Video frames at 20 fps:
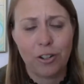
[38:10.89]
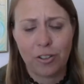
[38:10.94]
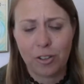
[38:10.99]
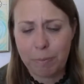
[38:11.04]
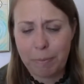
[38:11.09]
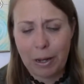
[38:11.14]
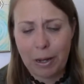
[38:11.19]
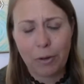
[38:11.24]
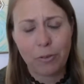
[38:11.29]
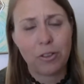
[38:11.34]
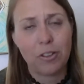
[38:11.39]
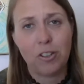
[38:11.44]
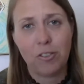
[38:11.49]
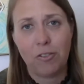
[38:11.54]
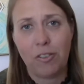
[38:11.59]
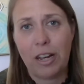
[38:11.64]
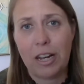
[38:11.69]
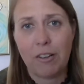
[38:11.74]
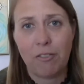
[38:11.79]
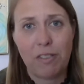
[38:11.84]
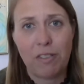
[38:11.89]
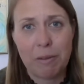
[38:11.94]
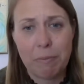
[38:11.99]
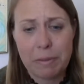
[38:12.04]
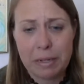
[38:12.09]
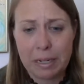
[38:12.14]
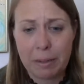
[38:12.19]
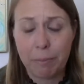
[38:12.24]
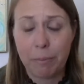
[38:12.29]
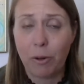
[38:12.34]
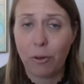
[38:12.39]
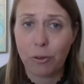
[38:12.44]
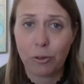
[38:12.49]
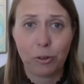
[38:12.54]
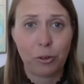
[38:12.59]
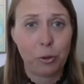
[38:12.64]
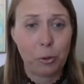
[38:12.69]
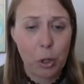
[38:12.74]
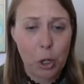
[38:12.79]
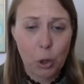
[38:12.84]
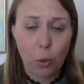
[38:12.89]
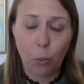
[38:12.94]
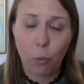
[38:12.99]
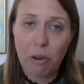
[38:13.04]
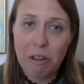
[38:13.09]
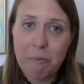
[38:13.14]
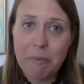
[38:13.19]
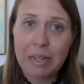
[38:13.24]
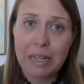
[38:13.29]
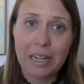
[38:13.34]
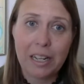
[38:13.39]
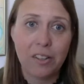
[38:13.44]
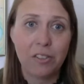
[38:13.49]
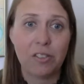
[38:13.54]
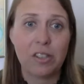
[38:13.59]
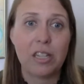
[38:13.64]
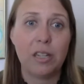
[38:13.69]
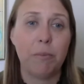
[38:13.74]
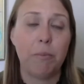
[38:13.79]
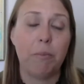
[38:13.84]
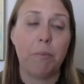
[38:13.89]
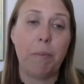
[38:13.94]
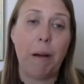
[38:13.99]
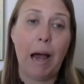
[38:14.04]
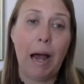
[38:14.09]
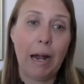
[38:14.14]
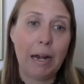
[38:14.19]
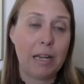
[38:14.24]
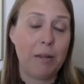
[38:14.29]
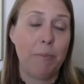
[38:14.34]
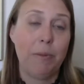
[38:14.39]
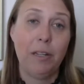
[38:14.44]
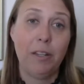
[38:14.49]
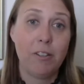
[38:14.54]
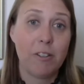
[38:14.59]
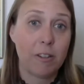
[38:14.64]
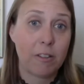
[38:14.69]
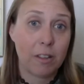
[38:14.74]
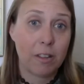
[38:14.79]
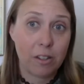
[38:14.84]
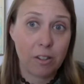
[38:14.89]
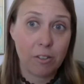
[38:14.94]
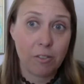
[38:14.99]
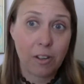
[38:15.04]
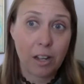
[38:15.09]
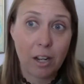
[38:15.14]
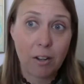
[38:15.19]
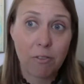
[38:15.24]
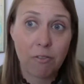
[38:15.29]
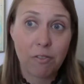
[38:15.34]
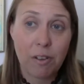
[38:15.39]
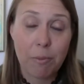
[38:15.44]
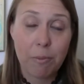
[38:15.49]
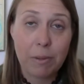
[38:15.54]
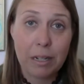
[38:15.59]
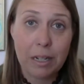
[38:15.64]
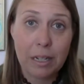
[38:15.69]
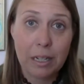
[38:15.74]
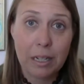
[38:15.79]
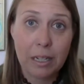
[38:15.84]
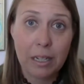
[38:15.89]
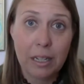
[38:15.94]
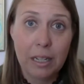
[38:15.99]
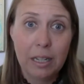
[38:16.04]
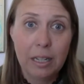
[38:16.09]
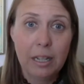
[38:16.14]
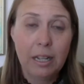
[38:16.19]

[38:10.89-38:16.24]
It's about the divine feminine, but also women as the embodiment of the divine feminine,